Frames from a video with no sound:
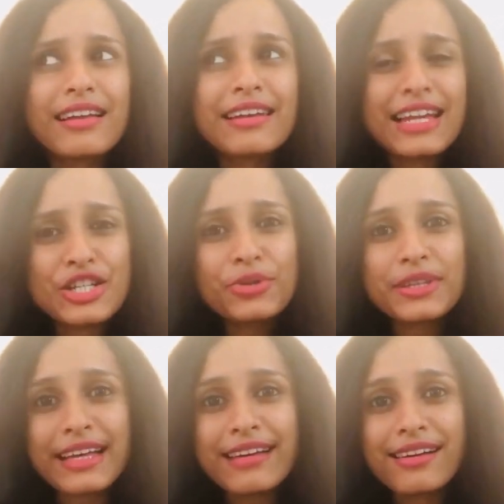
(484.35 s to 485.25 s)
let
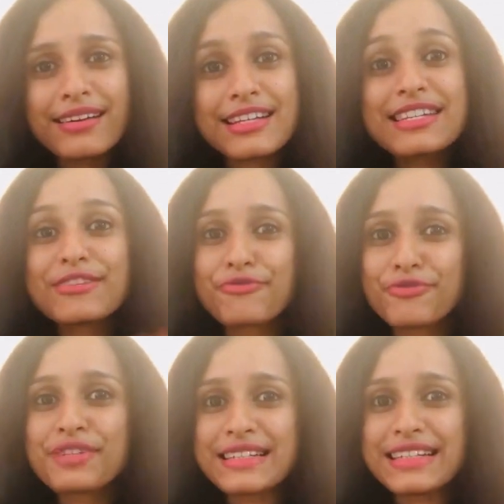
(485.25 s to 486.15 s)
you think
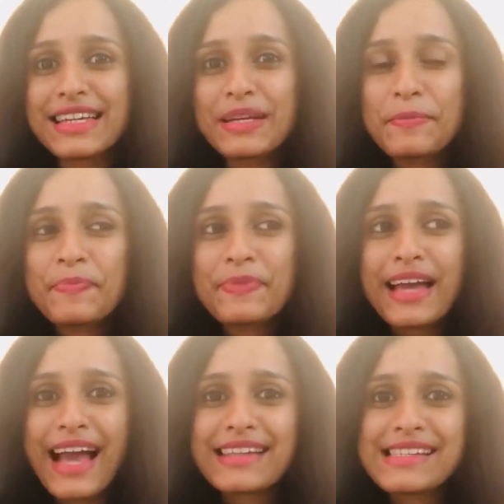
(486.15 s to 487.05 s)
differently
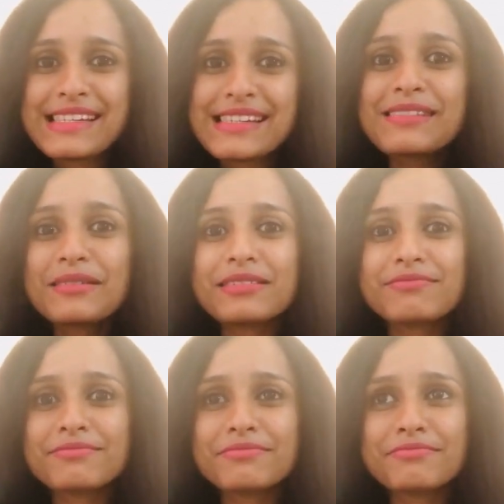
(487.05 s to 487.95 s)
and still
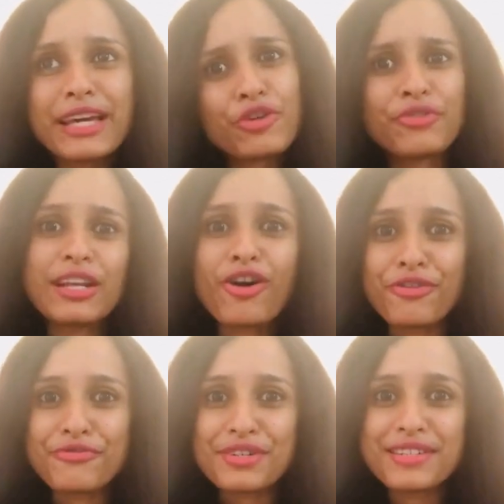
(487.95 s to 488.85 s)
make you feel
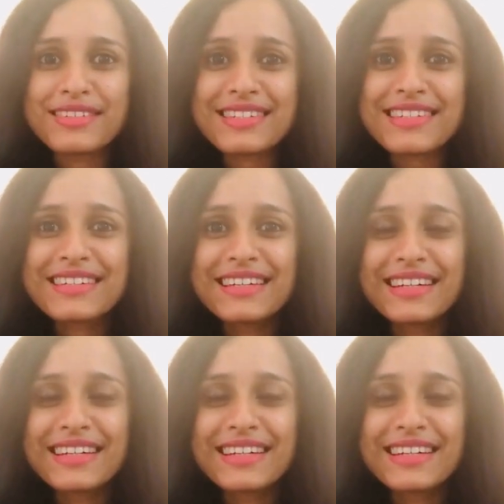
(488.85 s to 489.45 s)
confident.